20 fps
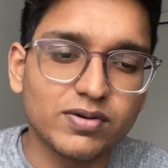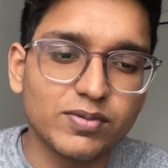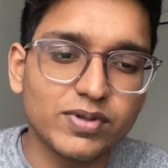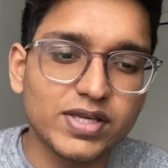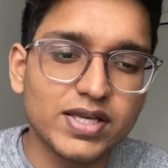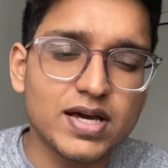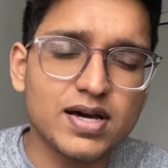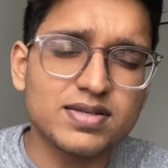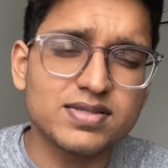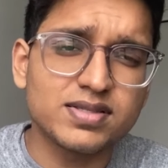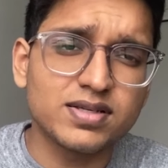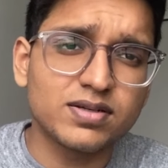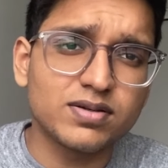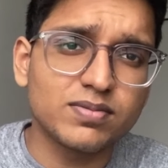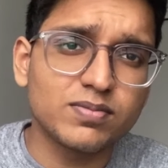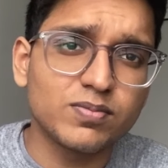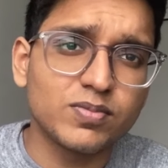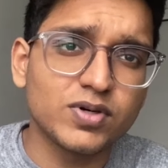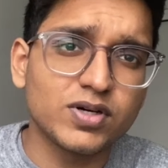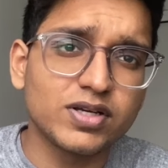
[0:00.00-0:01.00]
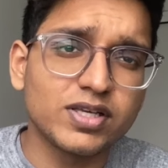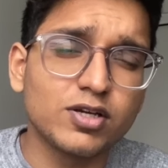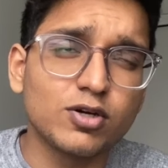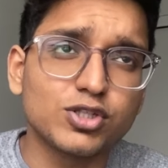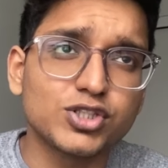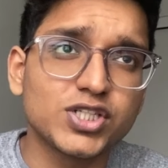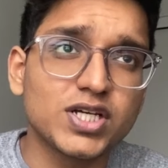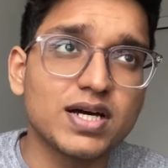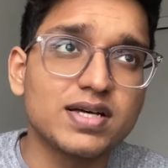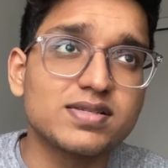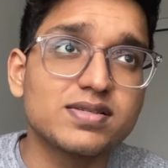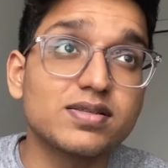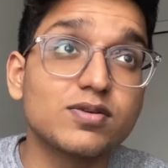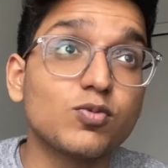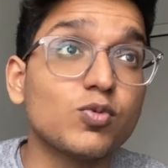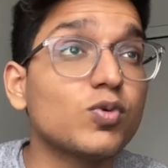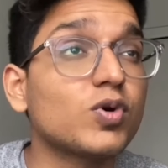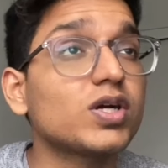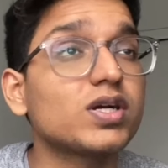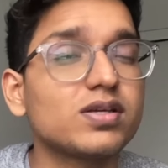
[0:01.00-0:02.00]
he or she asks
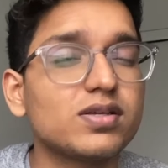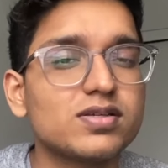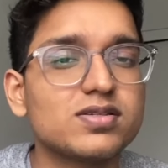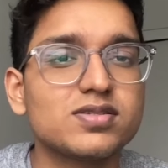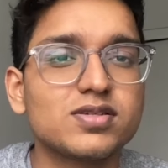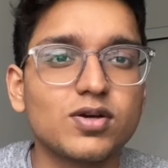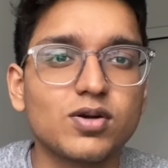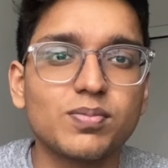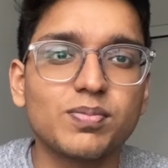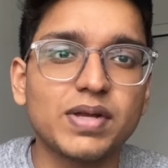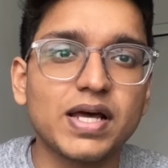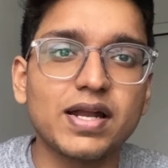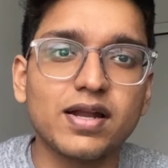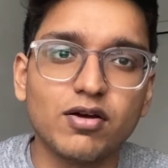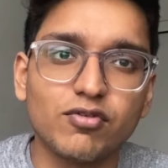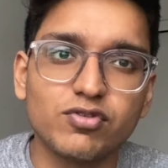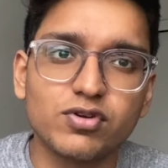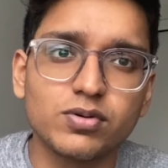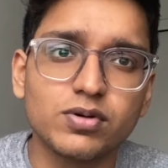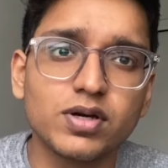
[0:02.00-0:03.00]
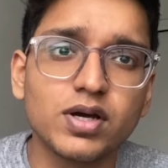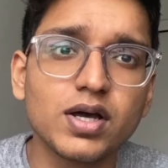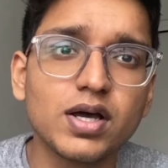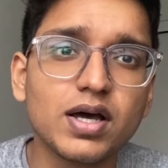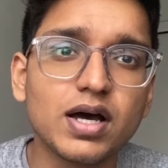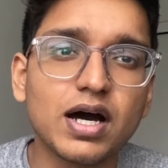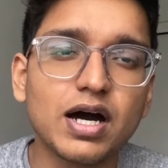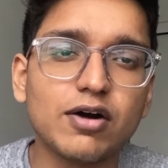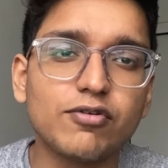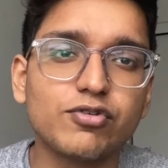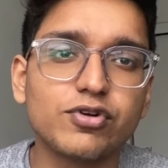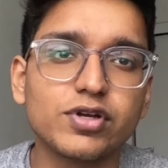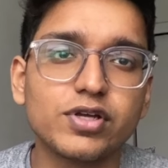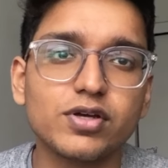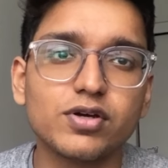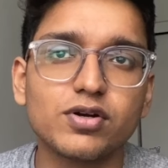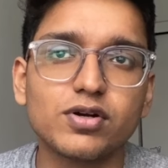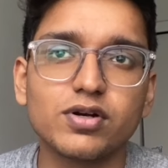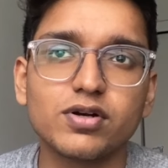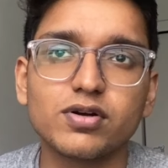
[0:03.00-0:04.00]
what is your plan after
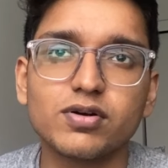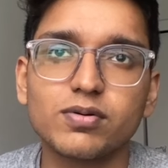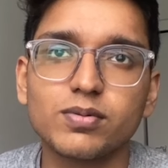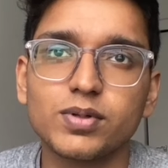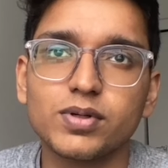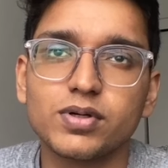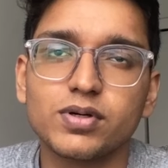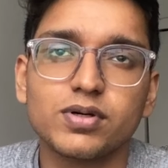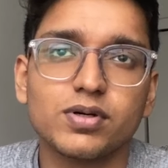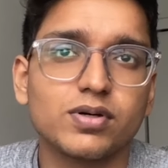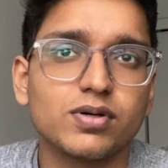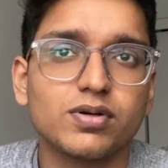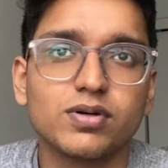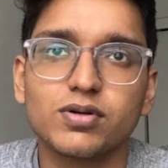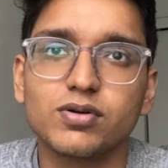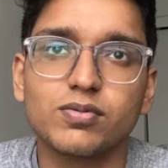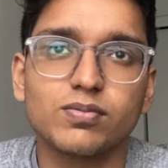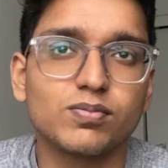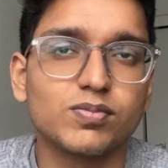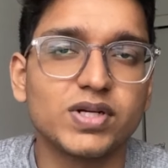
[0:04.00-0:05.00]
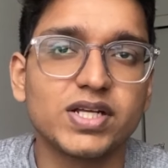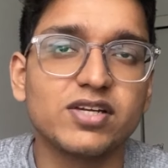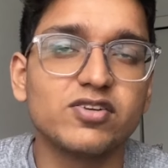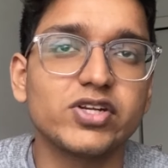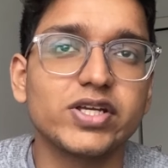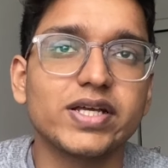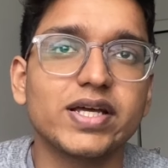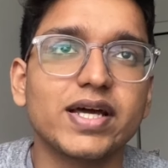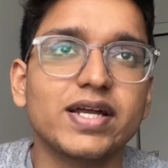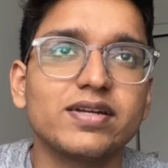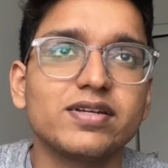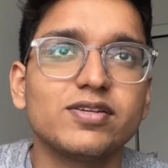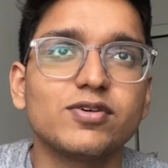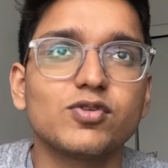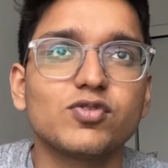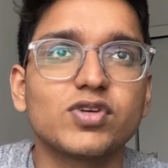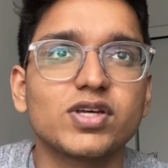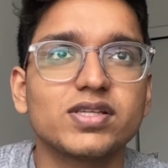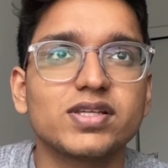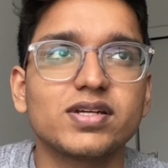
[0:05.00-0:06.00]
your degree, and you
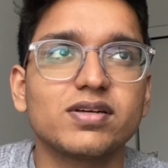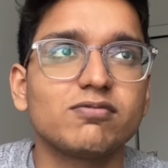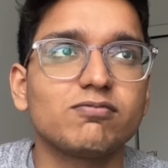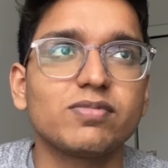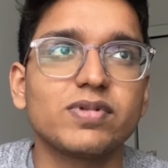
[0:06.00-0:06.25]
say that,